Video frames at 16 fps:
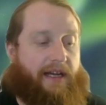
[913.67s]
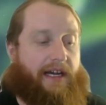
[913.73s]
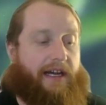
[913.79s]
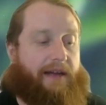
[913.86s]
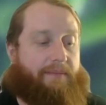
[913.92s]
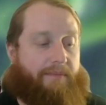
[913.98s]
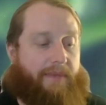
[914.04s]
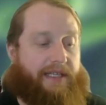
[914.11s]

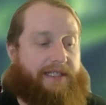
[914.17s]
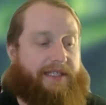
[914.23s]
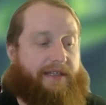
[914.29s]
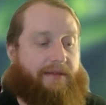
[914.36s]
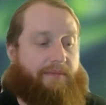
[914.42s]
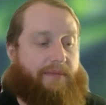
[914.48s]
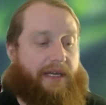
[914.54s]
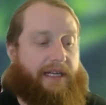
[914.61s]
I must
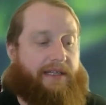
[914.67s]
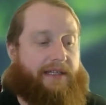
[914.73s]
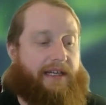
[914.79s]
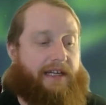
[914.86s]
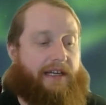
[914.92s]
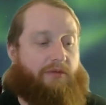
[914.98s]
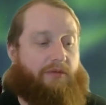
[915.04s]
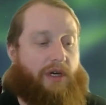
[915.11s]
admit
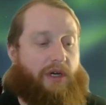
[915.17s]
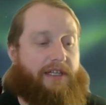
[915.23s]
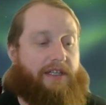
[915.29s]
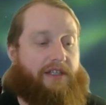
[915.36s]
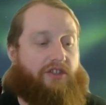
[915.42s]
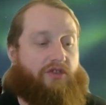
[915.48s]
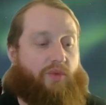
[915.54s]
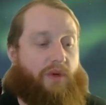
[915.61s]
that I
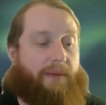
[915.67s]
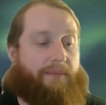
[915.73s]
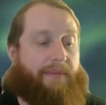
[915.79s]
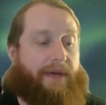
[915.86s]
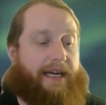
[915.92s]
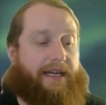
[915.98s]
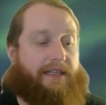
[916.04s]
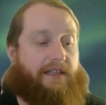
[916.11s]
wanted to run
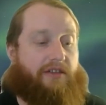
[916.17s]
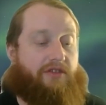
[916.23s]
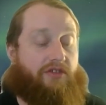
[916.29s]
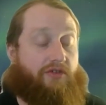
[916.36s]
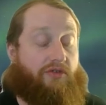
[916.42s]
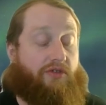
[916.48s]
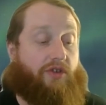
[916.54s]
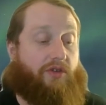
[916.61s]
back to
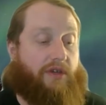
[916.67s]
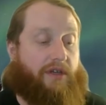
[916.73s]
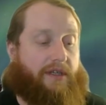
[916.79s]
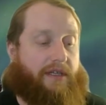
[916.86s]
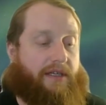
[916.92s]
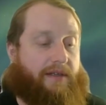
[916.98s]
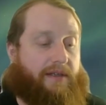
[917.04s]
New York.